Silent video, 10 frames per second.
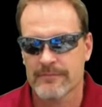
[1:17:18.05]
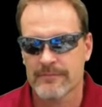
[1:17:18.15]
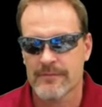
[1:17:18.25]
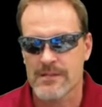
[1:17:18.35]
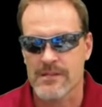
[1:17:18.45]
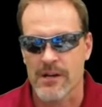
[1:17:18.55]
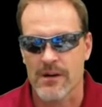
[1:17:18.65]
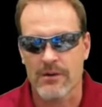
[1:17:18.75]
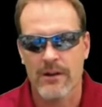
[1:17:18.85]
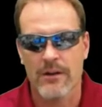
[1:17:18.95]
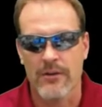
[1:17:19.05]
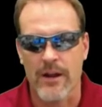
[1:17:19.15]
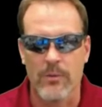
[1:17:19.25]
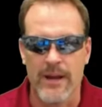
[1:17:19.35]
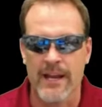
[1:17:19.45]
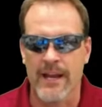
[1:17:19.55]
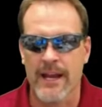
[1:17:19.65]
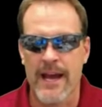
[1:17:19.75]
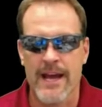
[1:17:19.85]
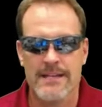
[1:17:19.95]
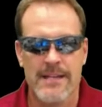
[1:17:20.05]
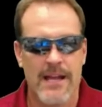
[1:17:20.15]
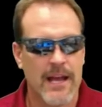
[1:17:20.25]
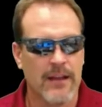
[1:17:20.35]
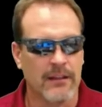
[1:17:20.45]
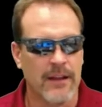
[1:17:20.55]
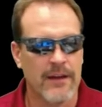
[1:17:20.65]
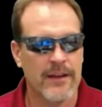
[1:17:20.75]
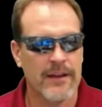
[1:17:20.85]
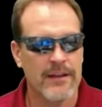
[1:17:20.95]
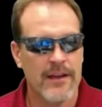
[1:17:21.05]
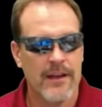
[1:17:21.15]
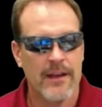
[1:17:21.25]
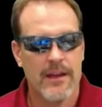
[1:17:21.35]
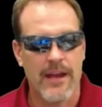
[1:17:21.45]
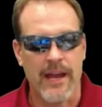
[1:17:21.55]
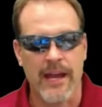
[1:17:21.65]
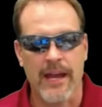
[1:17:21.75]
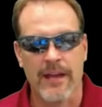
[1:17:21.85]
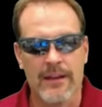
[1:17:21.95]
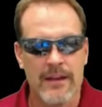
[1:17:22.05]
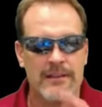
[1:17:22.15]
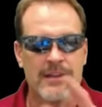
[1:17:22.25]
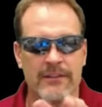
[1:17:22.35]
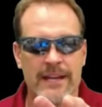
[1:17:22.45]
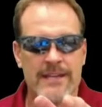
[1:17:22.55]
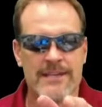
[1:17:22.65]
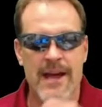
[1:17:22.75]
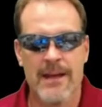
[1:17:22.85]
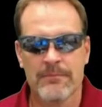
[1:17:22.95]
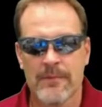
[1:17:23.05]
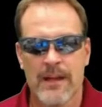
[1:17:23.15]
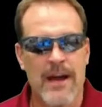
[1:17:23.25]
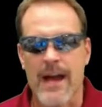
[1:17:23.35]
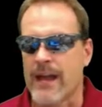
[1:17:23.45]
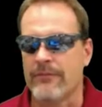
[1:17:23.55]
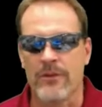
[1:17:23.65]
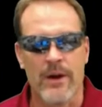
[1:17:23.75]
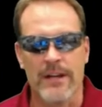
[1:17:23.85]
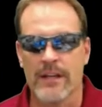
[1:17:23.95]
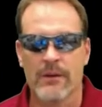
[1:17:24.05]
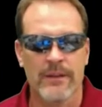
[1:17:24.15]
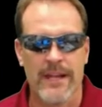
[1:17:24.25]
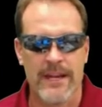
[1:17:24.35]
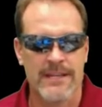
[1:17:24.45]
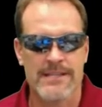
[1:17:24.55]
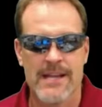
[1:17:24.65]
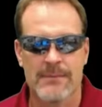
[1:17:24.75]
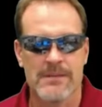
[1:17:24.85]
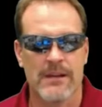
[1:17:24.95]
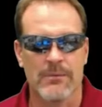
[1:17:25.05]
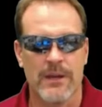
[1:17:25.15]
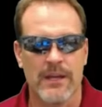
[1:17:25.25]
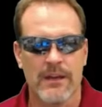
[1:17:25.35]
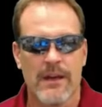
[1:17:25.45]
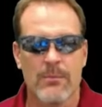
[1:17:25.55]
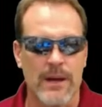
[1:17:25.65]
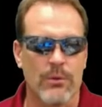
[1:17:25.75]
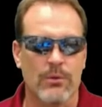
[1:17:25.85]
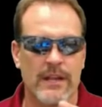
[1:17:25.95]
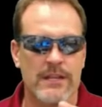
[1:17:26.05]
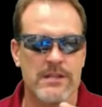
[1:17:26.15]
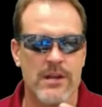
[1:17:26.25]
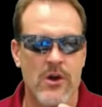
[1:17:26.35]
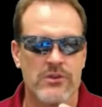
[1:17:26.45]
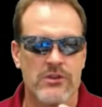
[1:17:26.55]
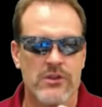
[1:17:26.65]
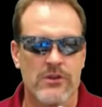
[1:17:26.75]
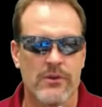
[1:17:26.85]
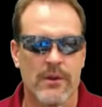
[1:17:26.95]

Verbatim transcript: So, great weekend, guys. Love you. And till next time, I have no idea when that next time is going to be, but I will let you know soon.